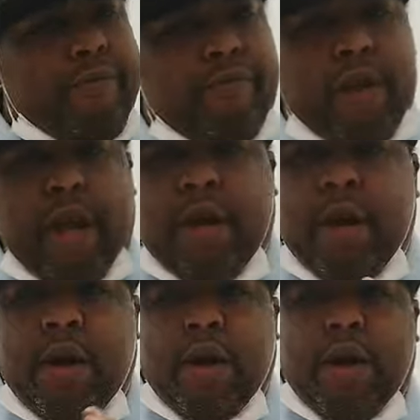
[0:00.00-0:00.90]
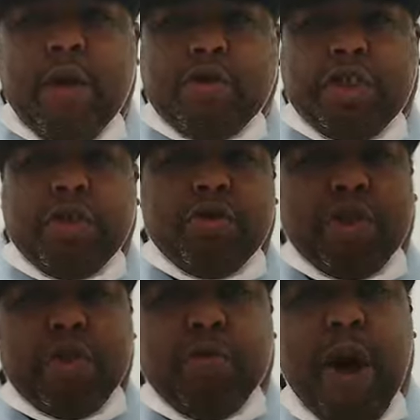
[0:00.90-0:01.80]
Then you know she'll
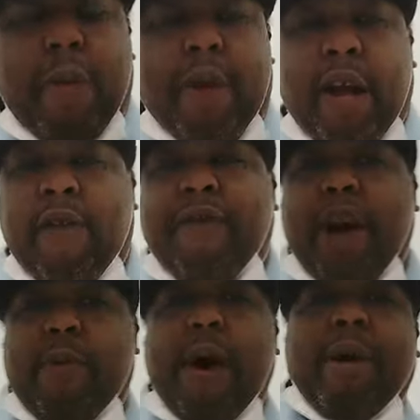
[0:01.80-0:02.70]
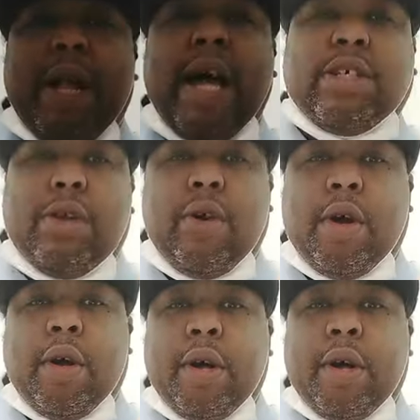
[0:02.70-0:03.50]
she'll probably the fight will probably last longer.